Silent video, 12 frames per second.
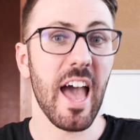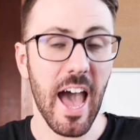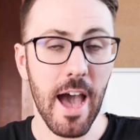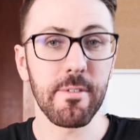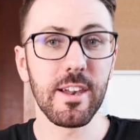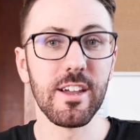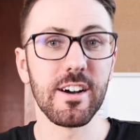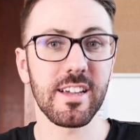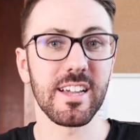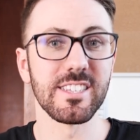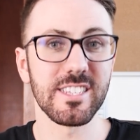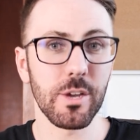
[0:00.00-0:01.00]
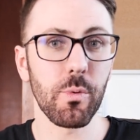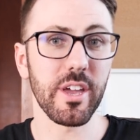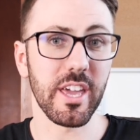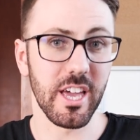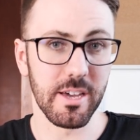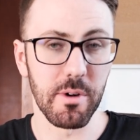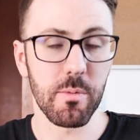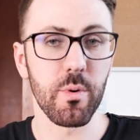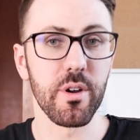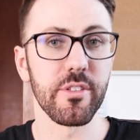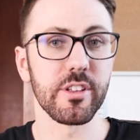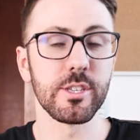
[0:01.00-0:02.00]
Have a look and see what you can come up
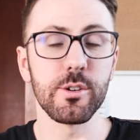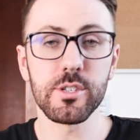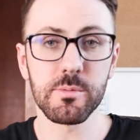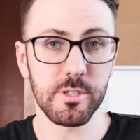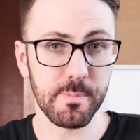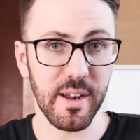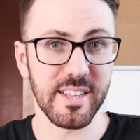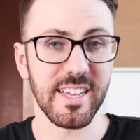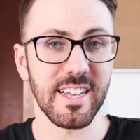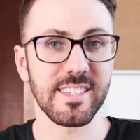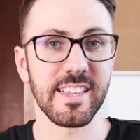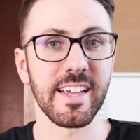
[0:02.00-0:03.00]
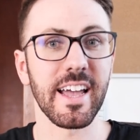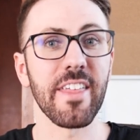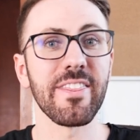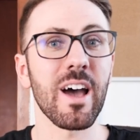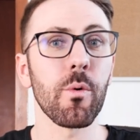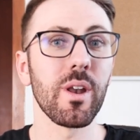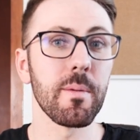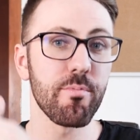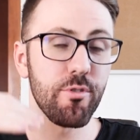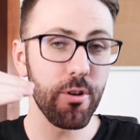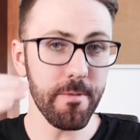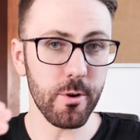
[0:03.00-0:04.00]
with. Do some split testing and that will
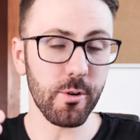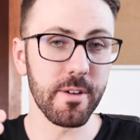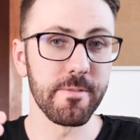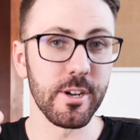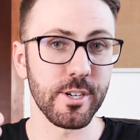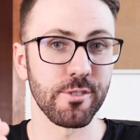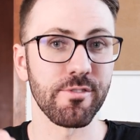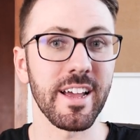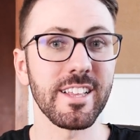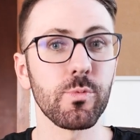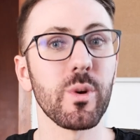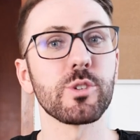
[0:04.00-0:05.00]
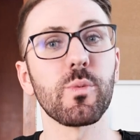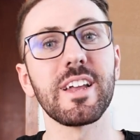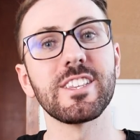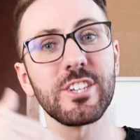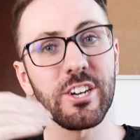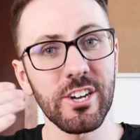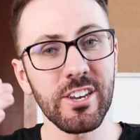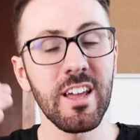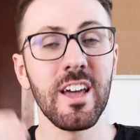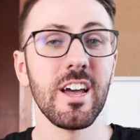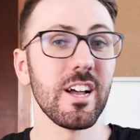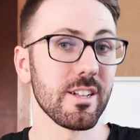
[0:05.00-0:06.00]
improve your conversion rates, which will in turn
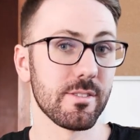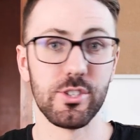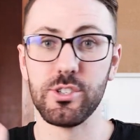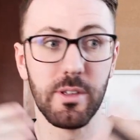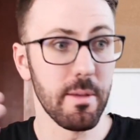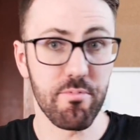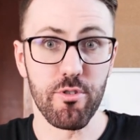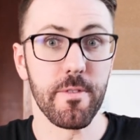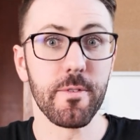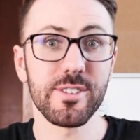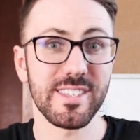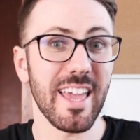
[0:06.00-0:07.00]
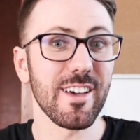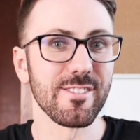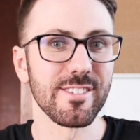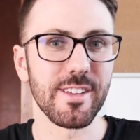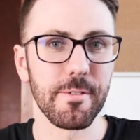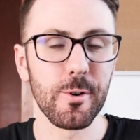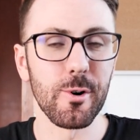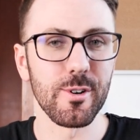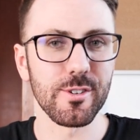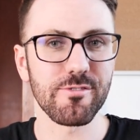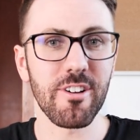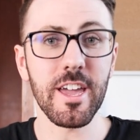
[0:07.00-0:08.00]
improve your sales, of
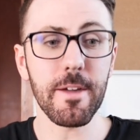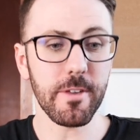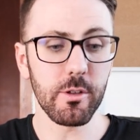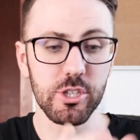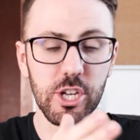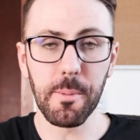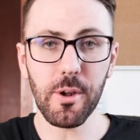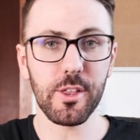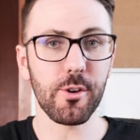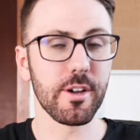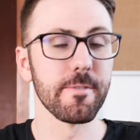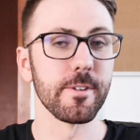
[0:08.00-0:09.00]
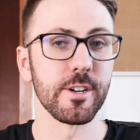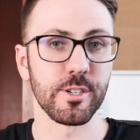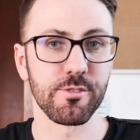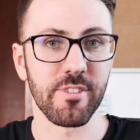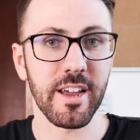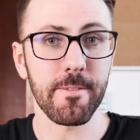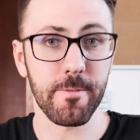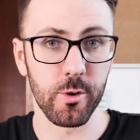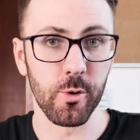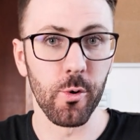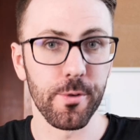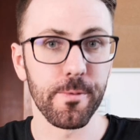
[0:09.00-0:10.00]
course, right? If you double your conversion rate for
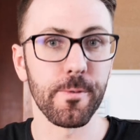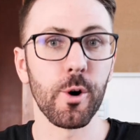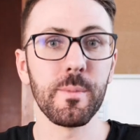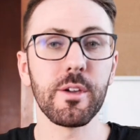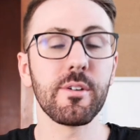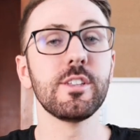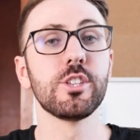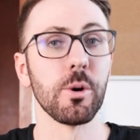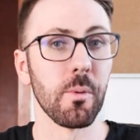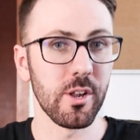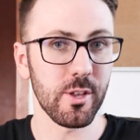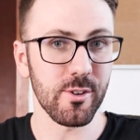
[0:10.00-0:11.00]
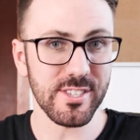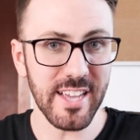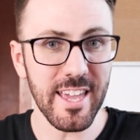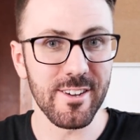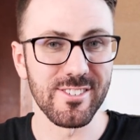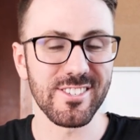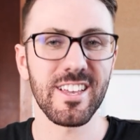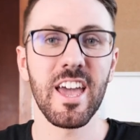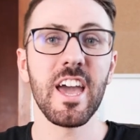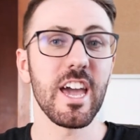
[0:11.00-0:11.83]
your form, you can double your sales.